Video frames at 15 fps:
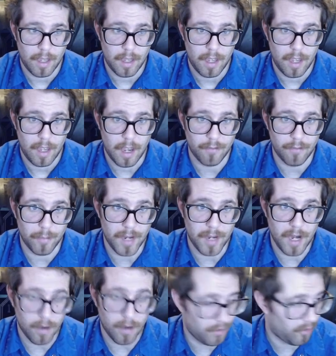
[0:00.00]
And from
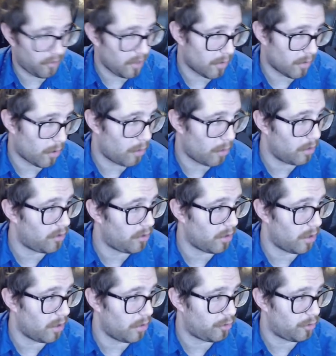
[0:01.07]
here, it's either going to
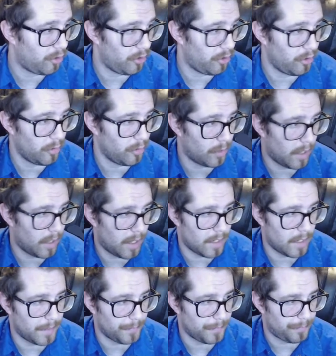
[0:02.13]
go
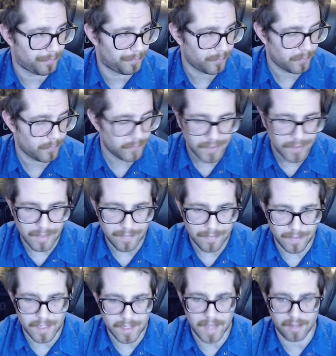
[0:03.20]
to
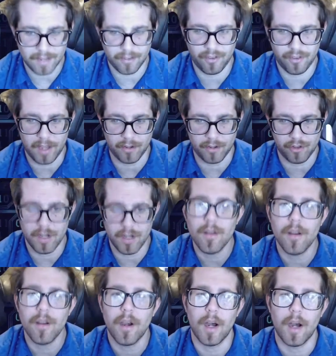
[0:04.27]
the next section
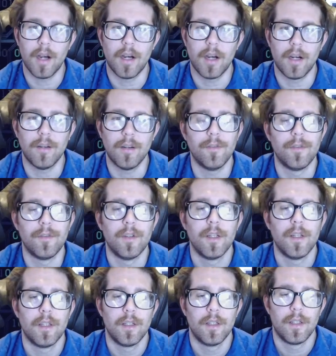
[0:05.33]
of
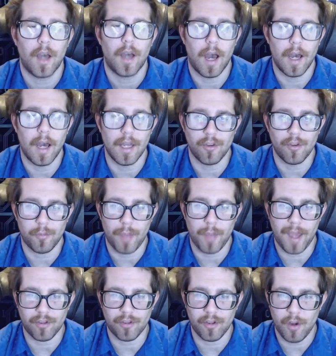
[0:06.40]

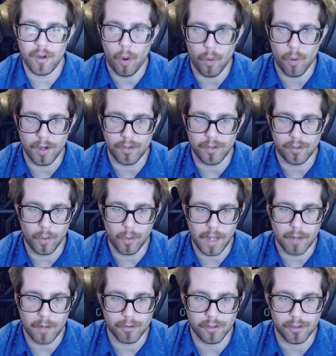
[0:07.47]
inspection, or it's going
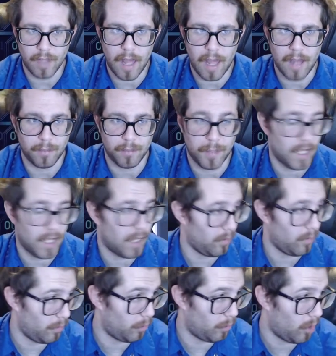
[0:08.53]
out to the lot, depending on
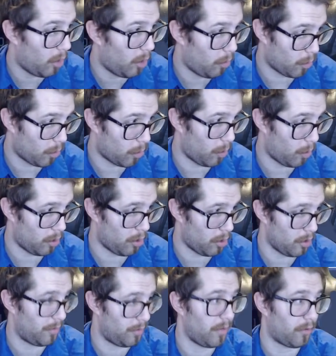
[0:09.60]
what order
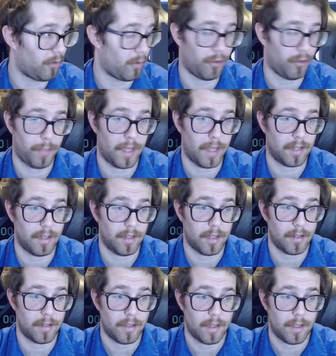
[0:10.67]
these are inspected in.